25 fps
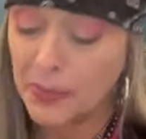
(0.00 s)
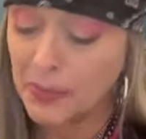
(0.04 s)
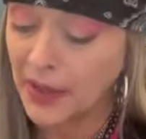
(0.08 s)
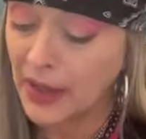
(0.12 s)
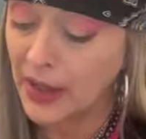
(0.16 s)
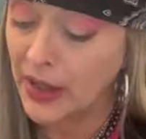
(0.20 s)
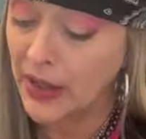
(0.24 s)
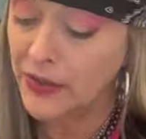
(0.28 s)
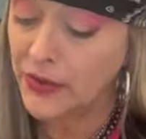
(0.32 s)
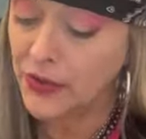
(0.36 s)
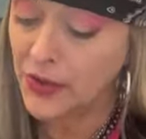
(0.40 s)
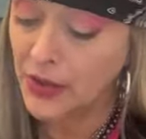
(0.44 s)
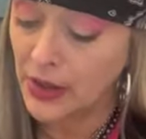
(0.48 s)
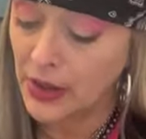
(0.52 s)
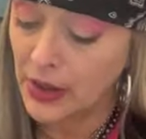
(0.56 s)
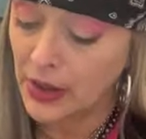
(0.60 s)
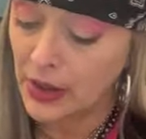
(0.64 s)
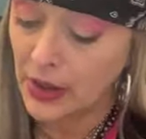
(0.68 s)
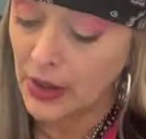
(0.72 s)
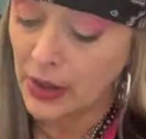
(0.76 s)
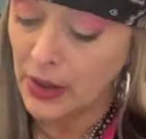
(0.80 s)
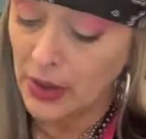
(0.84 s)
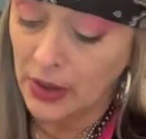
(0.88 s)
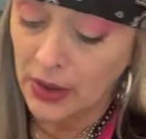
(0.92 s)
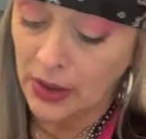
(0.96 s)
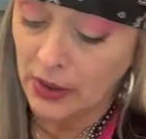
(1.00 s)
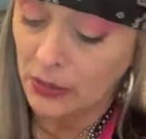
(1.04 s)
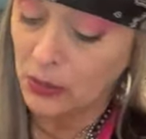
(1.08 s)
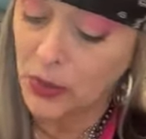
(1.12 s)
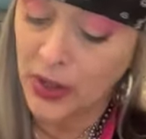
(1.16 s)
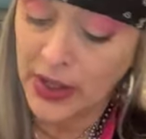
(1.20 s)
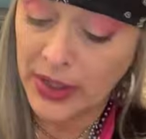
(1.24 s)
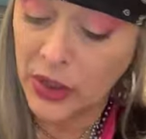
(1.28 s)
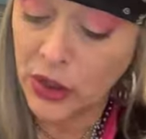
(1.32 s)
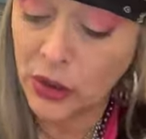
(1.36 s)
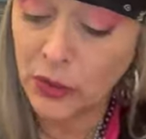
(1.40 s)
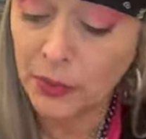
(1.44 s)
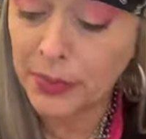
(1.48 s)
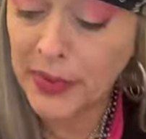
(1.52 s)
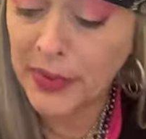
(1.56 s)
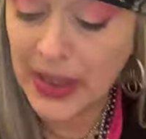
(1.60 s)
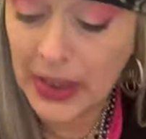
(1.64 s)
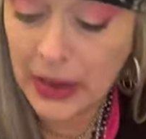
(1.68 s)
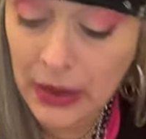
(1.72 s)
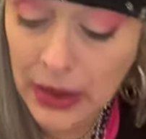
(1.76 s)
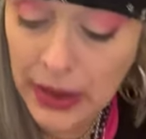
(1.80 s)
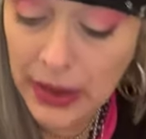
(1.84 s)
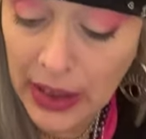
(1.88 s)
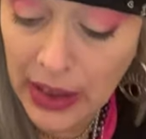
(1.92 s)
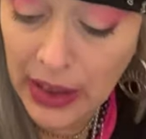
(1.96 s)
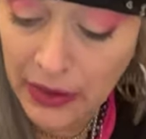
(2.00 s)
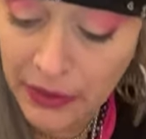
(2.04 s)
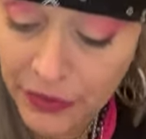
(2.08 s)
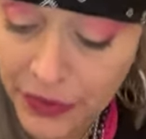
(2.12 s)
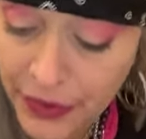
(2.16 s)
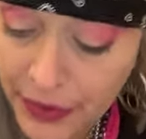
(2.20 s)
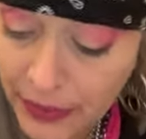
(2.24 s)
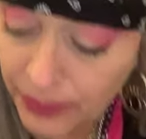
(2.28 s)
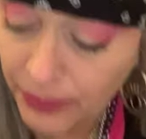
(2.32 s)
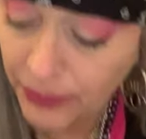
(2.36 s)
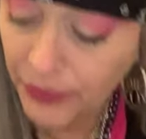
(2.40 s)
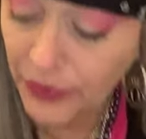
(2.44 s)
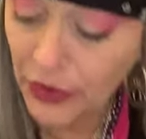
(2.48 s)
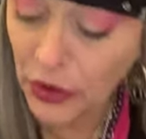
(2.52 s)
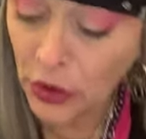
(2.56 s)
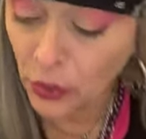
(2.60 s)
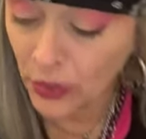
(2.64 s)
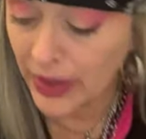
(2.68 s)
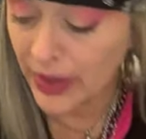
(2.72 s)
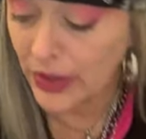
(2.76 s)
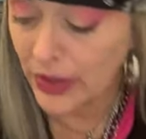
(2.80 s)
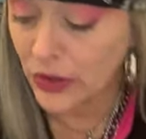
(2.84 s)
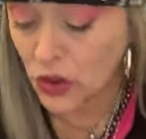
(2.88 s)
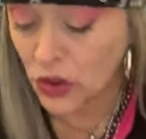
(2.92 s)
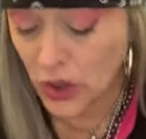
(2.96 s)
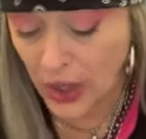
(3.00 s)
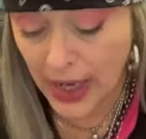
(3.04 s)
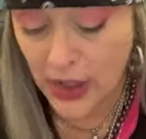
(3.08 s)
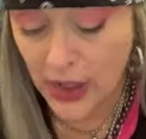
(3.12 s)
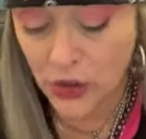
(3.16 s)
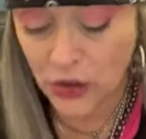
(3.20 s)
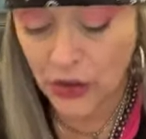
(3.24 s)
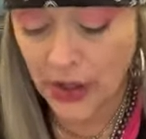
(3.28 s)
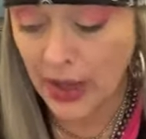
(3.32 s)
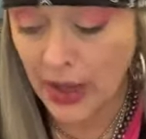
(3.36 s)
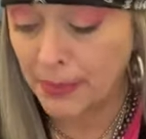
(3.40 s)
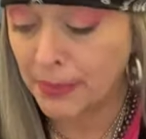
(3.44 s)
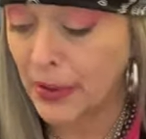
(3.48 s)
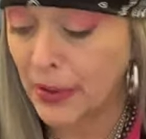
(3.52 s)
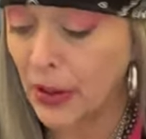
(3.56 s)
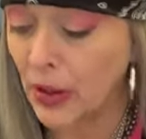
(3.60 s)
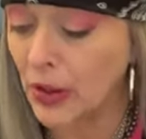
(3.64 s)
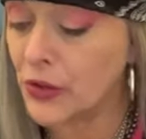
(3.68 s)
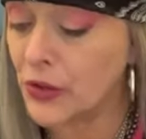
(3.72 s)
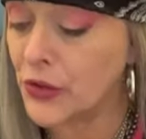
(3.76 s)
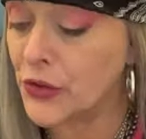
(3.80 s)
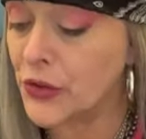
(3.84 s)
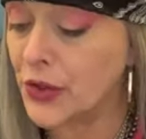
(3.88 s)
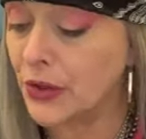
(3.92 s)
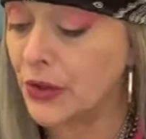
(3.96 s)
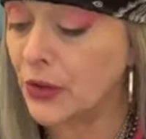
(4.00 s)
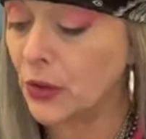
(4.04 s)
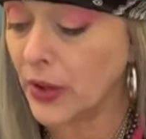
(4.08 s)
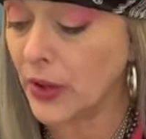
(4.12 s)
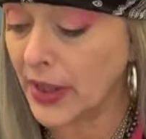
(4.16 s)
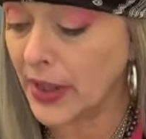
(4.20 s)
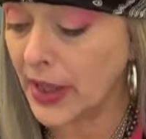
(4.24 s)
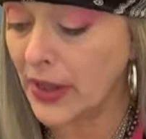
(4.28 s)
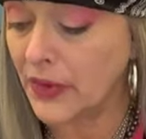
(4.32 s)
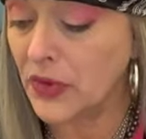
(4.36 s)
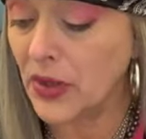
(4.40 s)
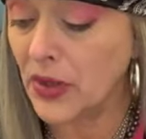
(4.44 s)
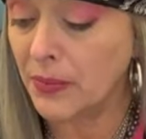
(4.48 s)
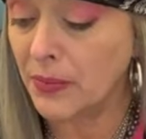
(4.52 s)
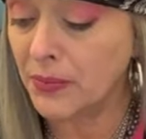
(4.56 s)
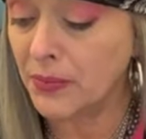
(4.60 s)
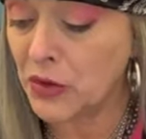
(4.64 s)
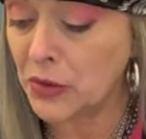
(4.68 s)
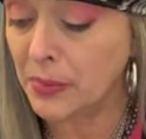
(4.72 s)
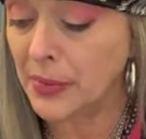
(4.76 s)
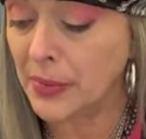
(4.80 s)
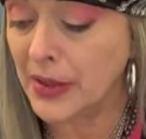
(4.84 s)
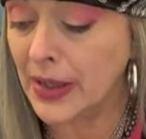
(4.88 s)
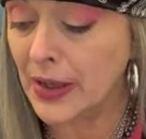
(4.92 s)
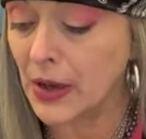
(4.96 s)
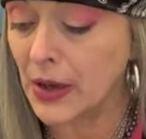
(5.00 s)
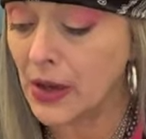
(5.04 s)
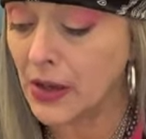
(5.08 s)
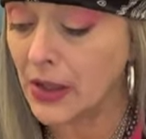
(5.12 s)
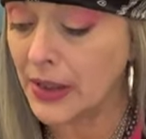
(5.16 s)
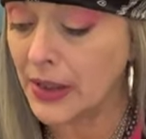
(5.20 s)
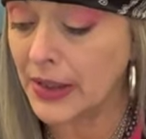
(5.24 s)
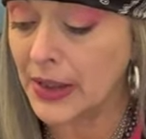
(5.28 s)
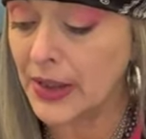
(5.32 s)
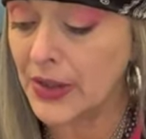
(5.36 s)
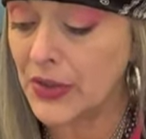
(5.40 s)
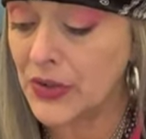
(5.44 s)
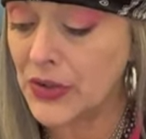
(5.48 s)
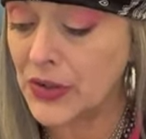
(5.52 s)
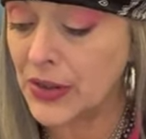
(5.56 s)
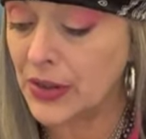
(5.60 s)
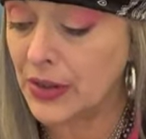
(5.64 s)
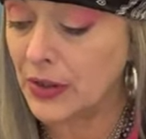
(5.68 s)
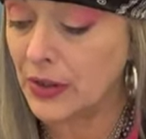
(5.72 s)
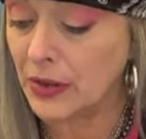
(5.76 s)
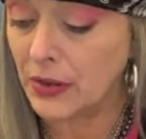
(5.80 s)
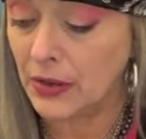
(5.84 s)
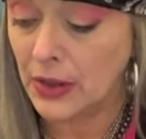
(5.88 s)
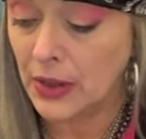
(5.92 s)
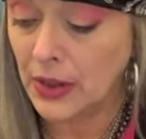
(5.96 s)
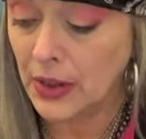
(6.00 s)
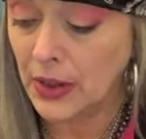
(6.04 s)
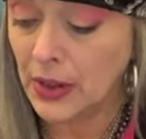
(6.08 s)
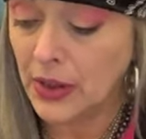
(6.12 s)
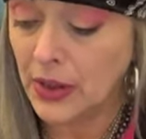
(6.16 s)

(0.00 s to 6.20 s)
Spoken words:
bond. When you believe you can change that person or get them to be honest, and